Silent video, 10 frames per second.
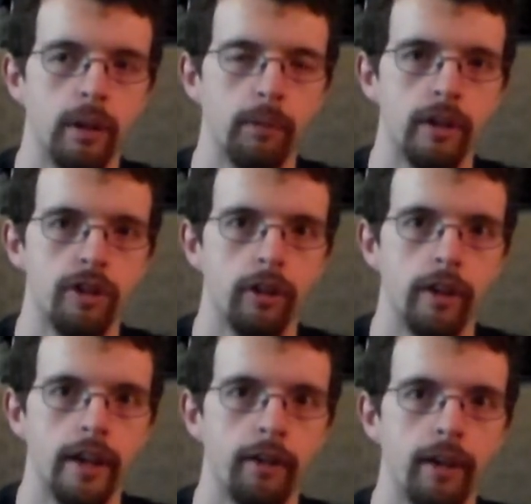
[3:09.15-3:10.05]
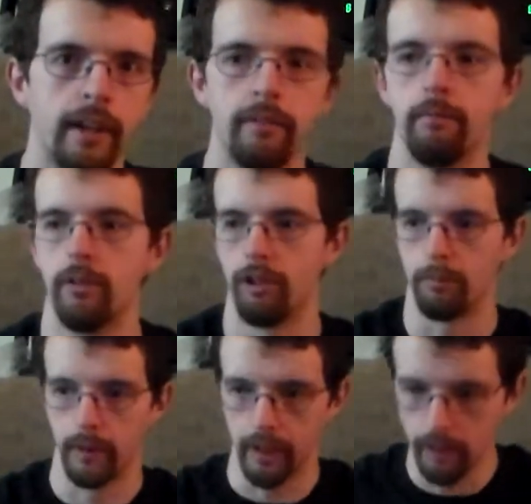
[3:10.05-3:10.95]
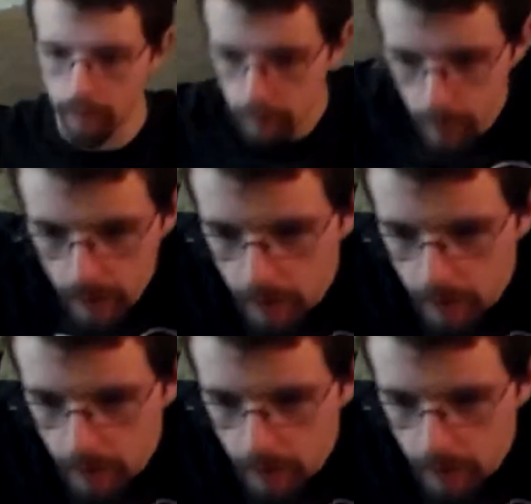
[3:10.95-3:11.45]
but I'm going to show it anyway, just because.